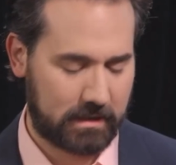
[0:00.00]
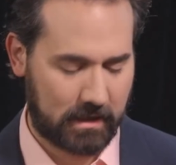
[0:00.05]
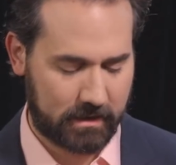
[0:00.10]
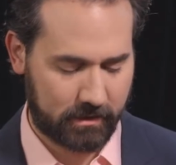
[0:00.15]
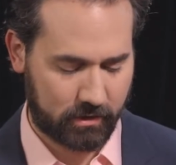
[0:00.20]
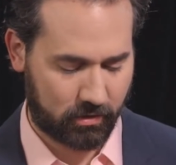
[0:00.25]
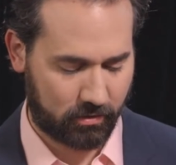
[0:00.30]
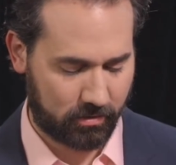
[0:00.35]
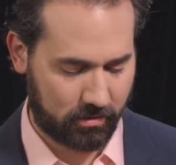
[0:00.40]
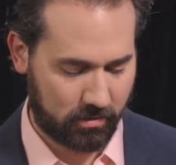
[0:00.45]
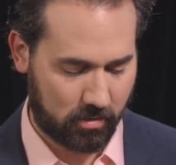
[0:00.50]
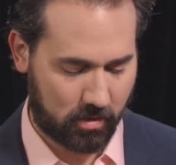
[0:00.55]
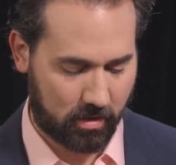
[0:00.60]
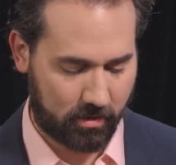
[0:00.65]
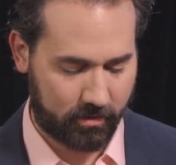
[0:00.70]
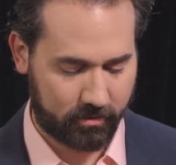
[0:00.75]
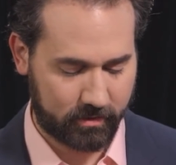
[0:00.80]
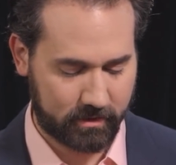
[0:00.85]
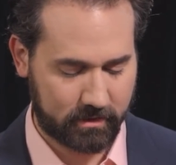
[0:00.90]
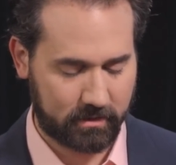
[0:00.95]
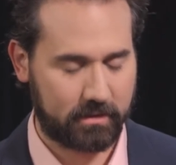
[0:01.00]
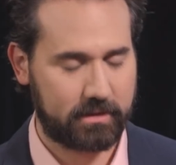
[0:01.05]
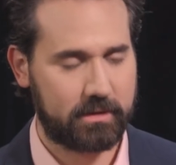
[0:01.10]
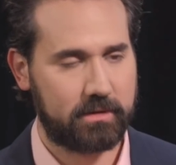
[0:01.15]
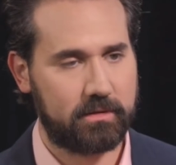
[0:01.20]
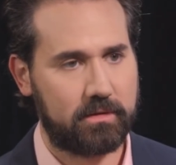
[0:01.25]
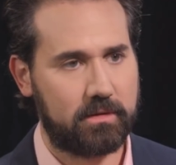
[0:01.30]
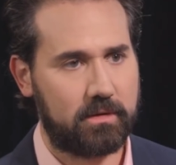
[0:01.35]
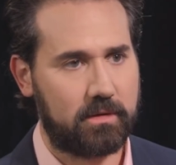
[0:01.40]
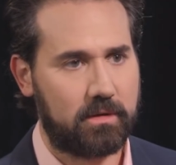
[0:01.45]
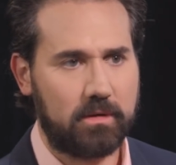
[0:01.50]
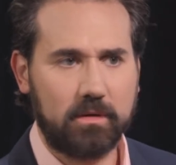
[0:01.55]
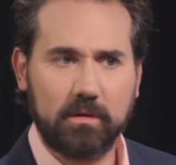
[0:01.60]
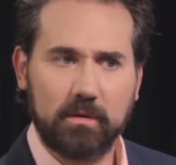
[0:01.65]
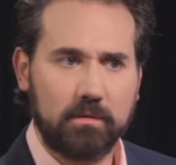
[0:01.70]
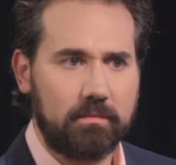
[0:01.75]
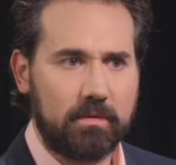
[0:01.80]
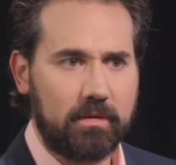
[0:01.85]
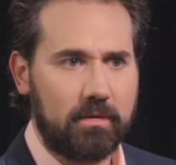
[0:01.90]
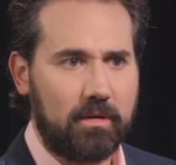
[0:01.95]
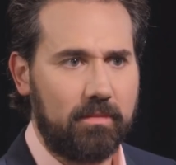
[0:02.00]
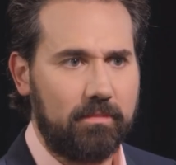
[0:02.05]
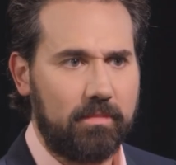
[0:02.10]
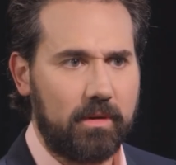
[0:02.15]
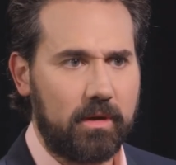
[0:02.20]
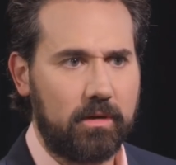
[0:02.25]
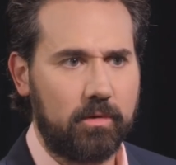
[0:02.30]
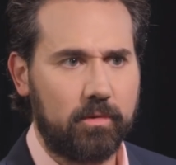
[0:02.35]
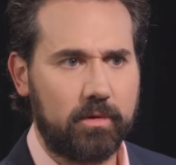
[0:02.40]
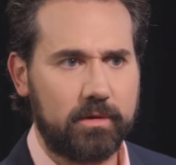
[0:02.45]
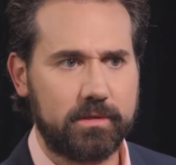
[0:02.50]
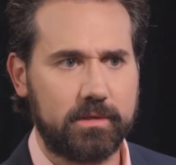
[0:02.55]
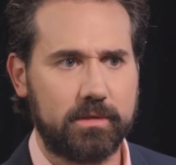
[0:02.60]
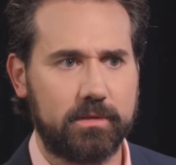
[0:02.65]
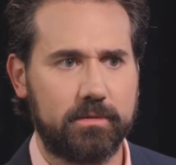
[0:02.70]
that true? Are the results ambiguous?